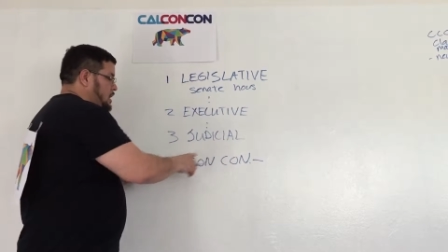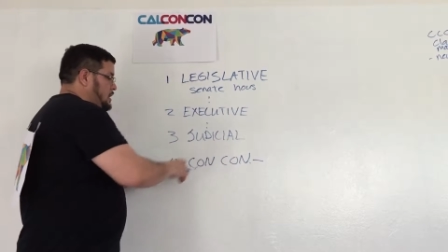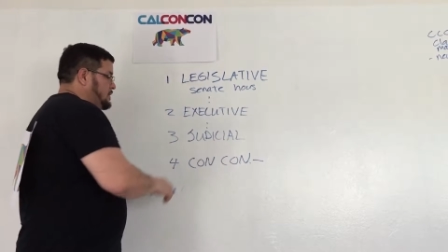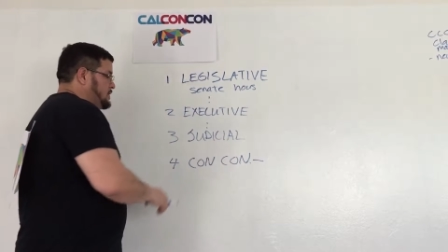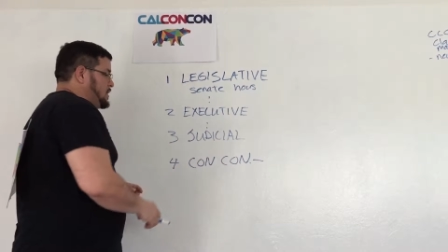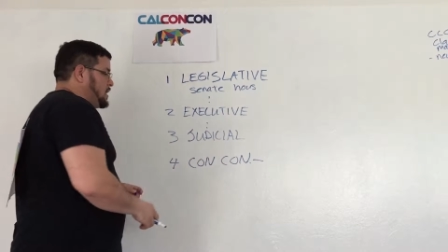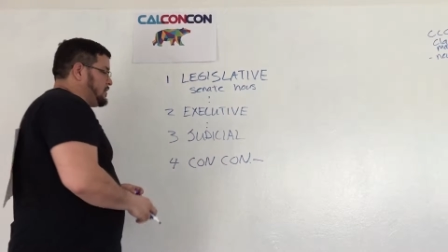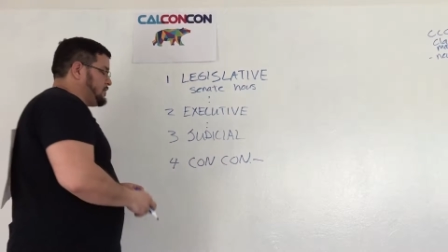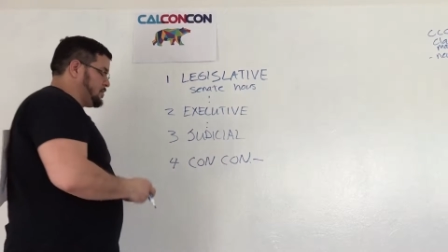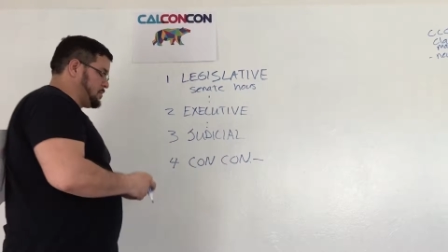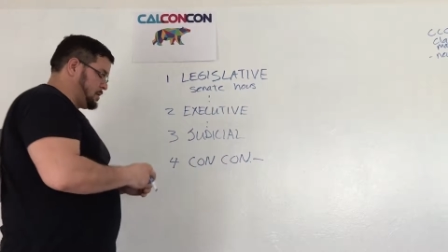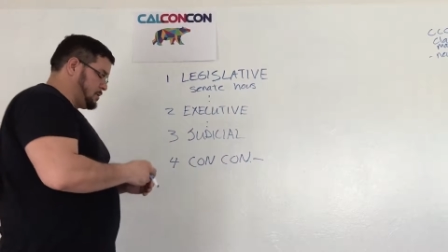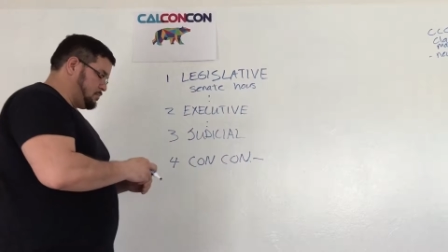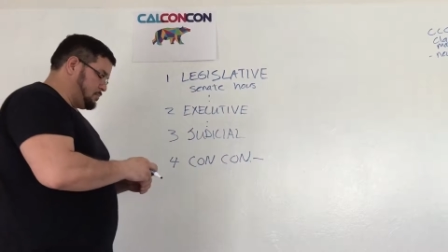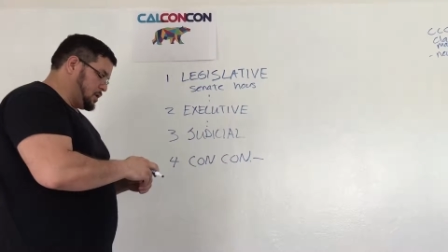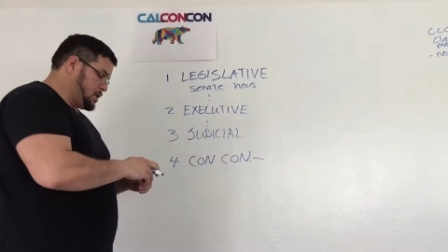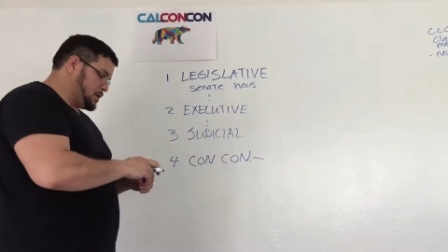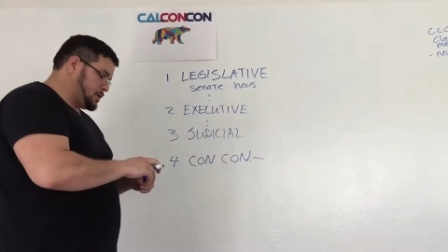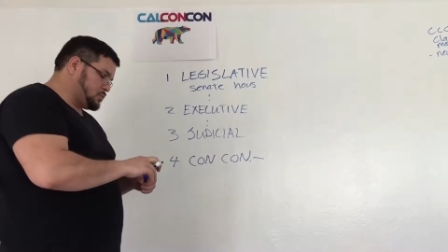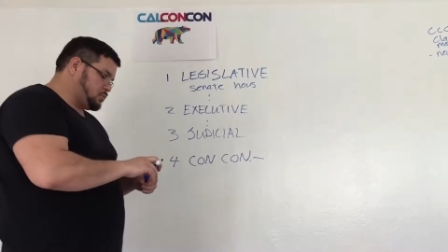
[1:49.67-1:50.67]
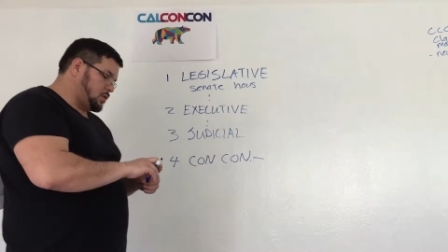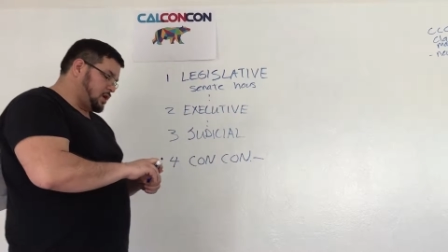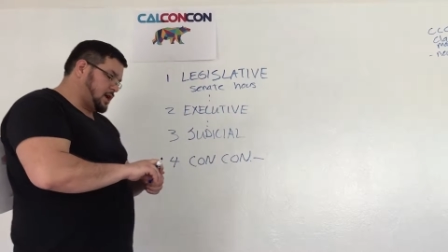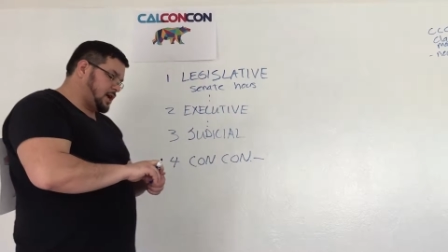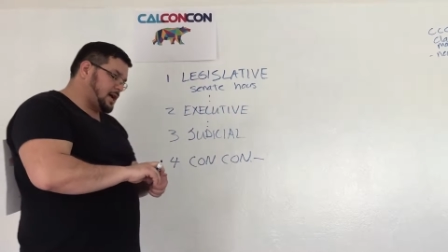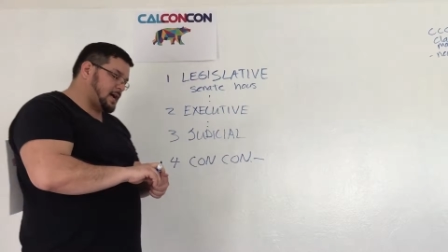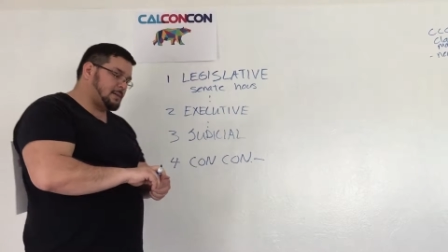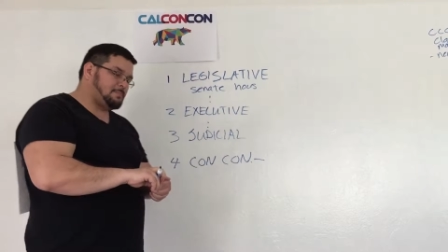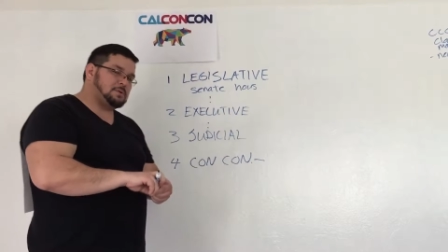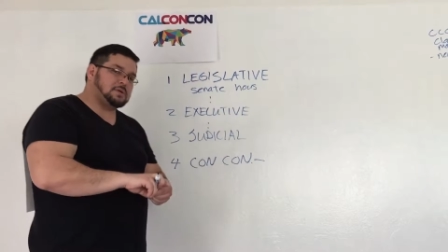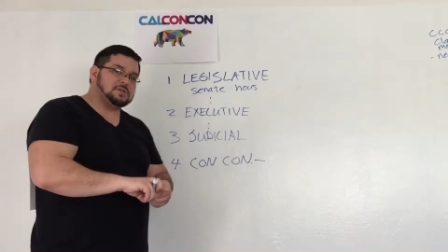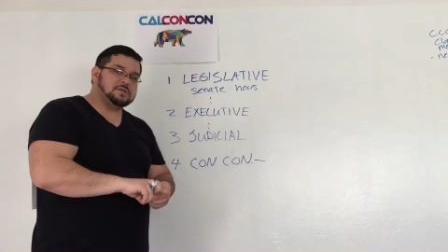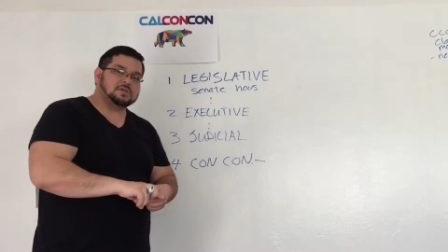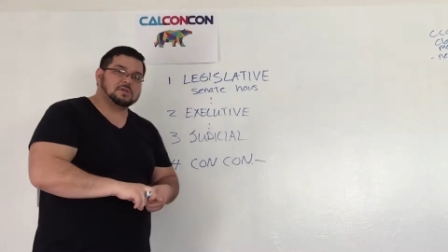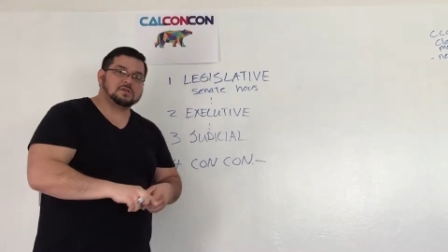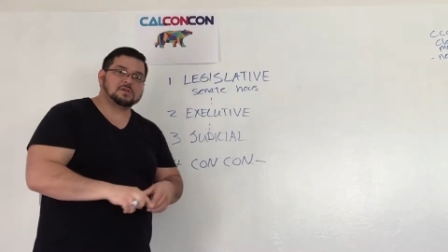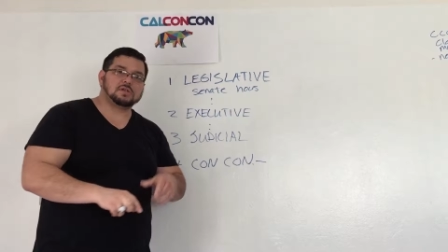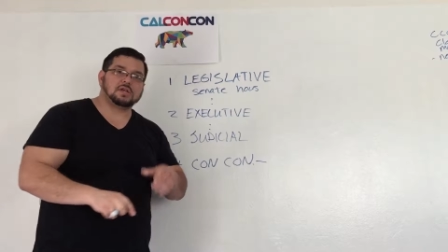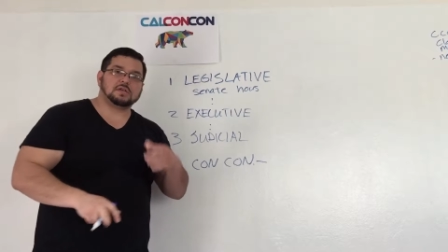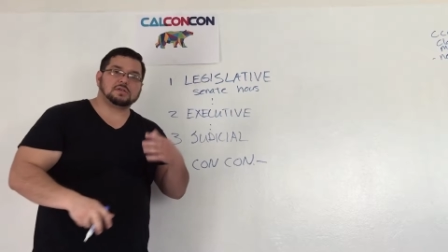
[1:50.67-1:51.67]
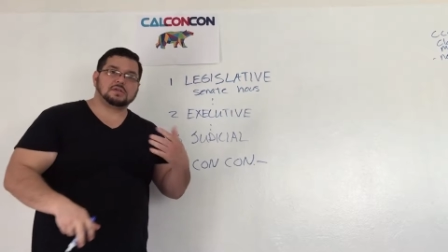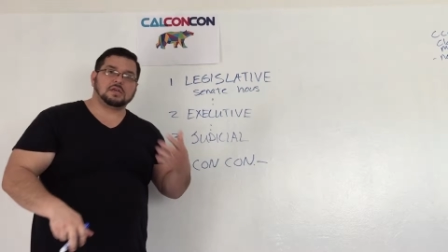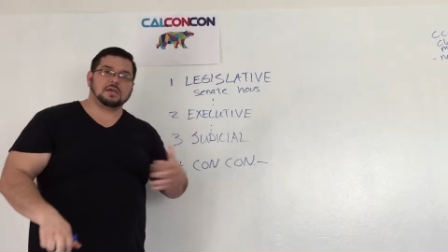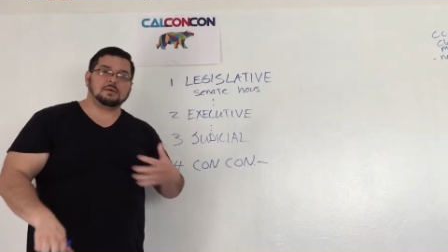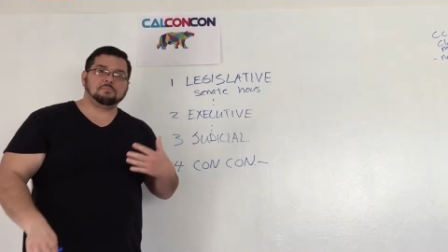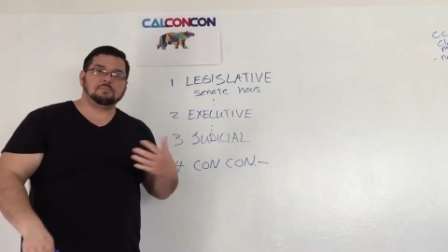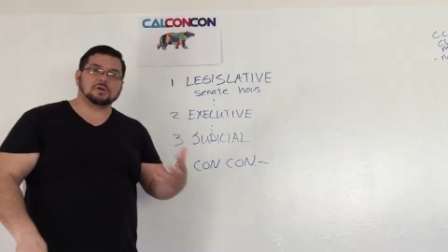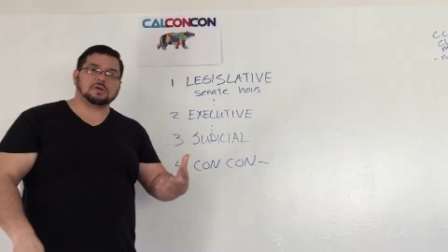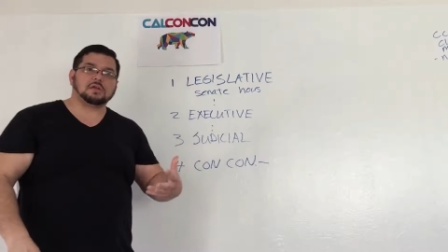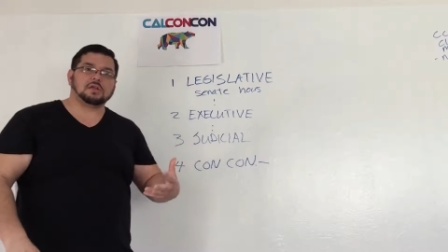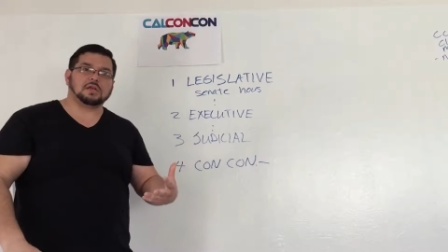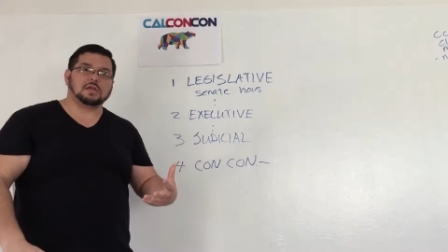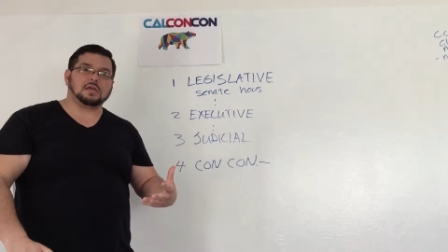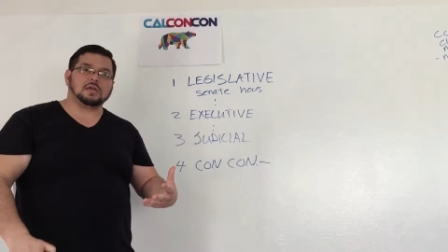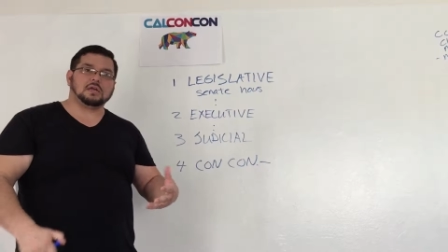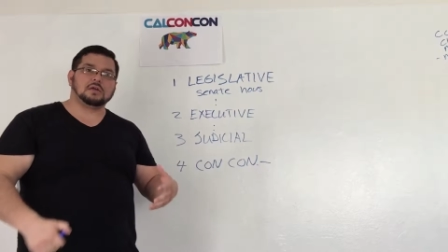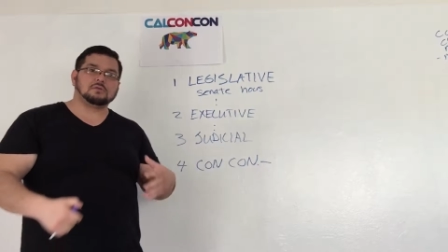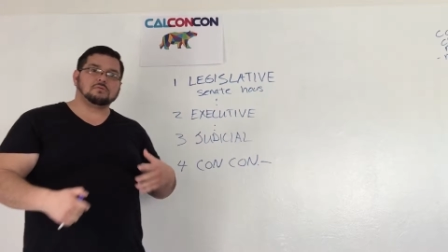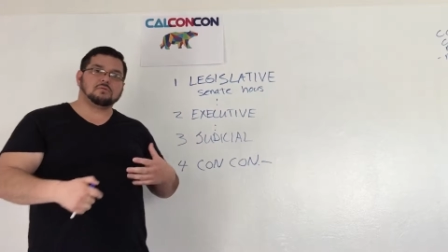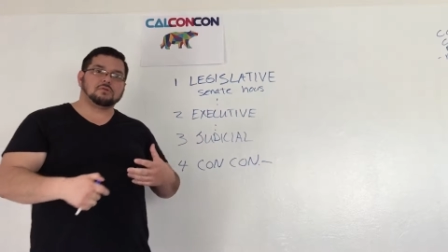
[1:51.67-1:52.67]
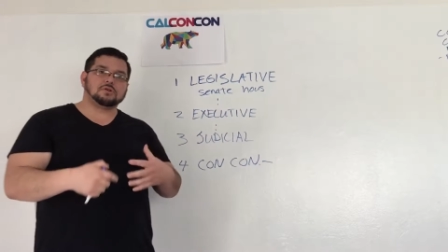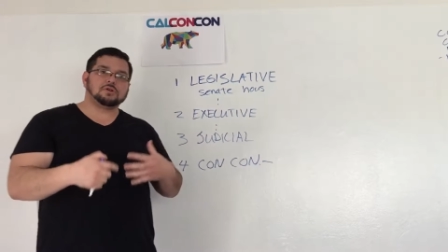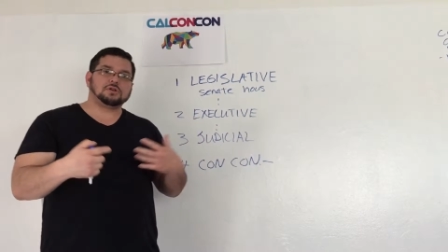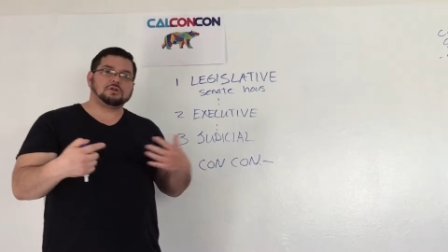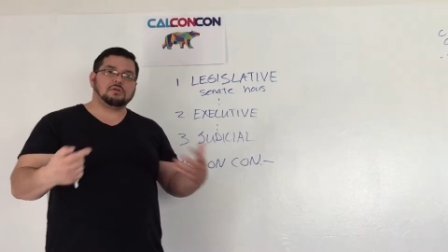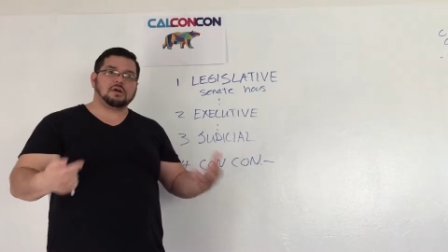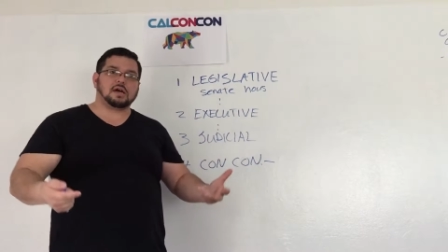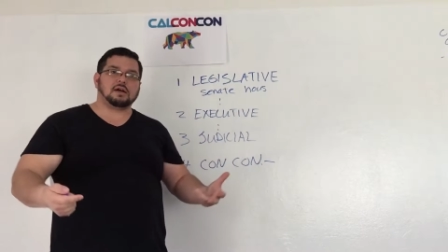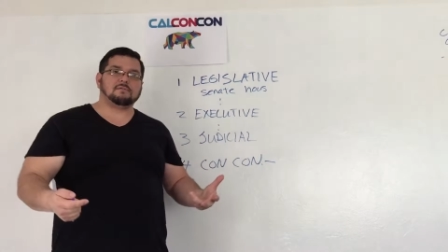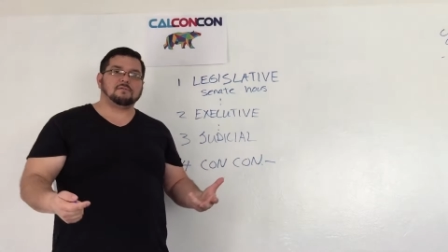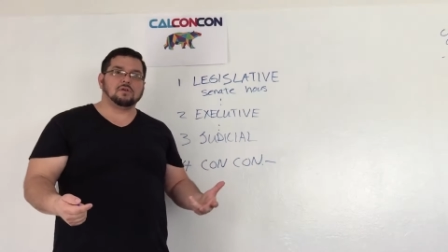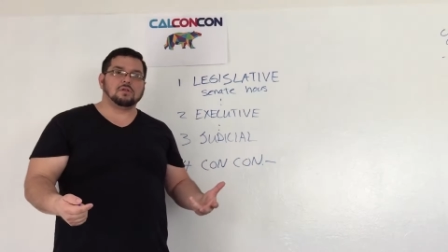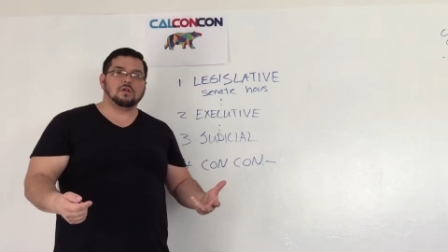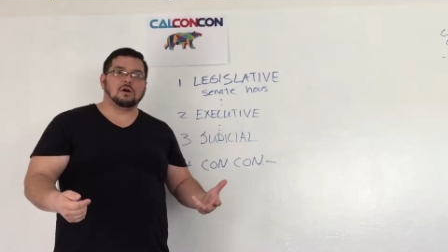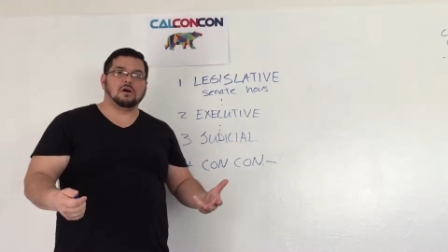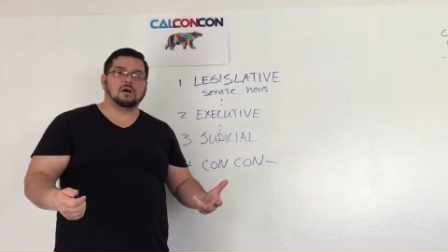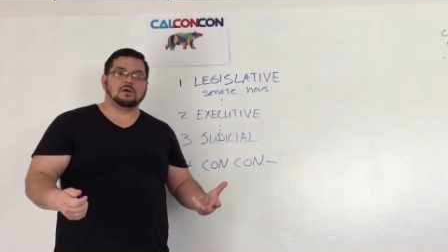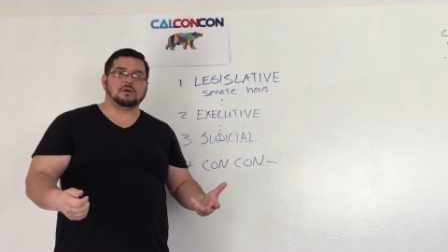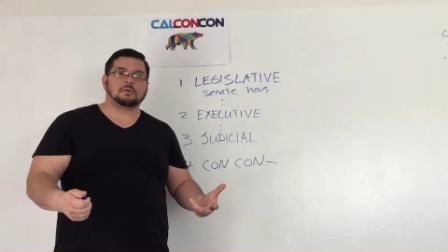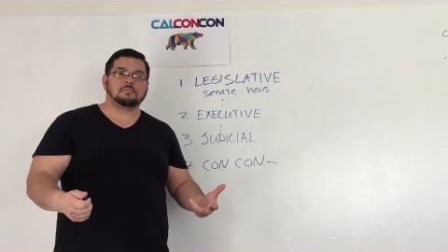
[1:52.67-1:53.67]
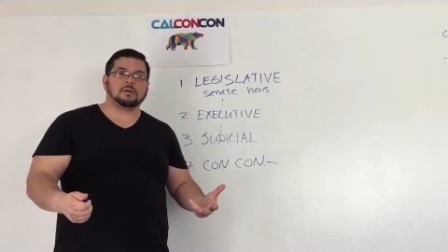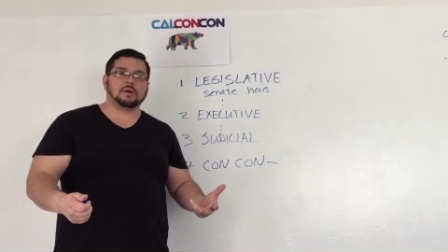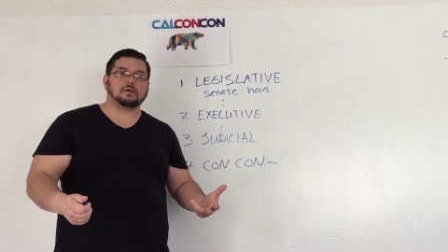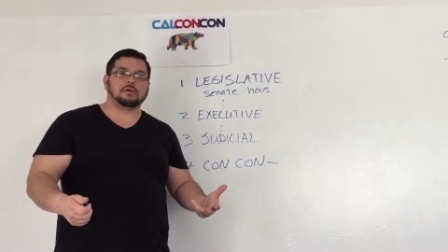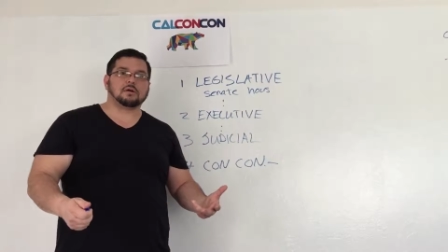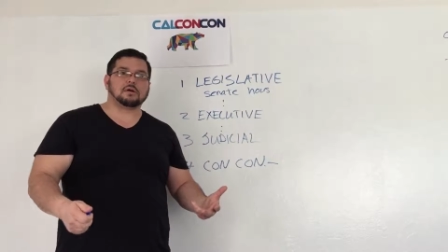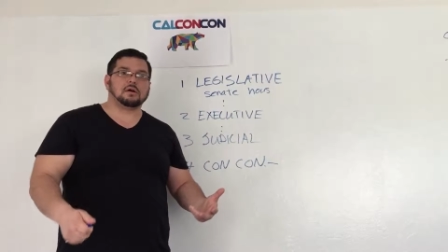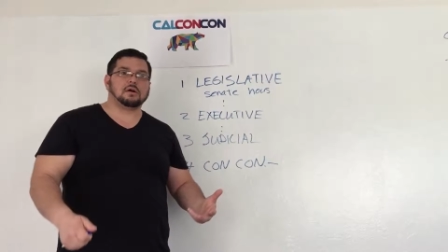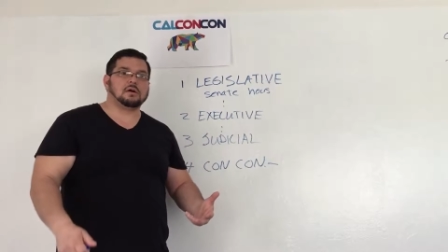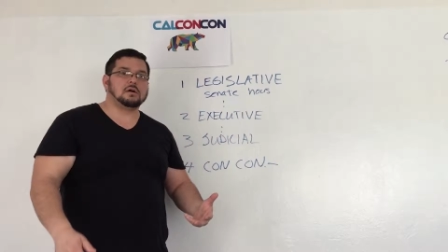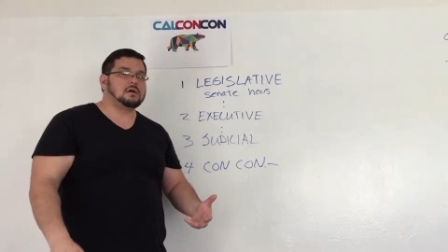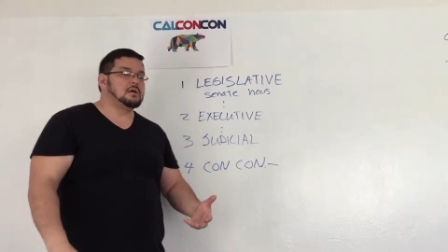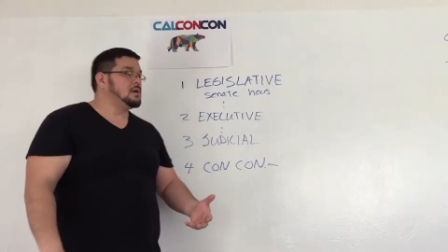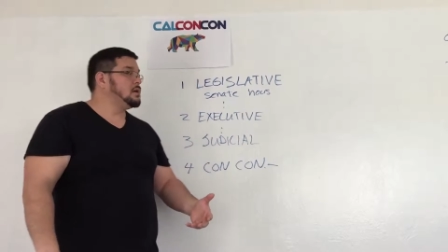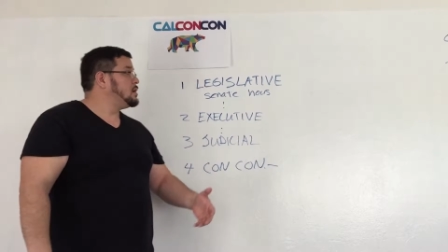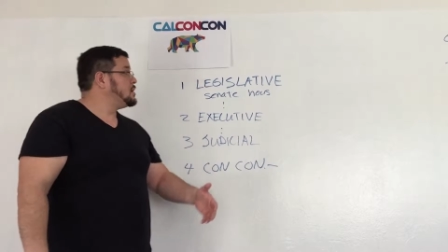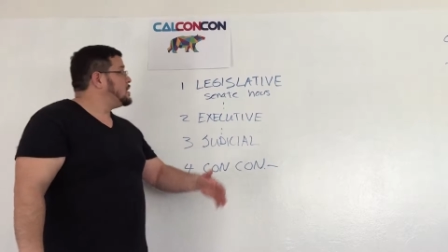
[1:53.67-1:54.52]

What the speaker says: Of government. Because what happens is that typically, in order to have a law in America,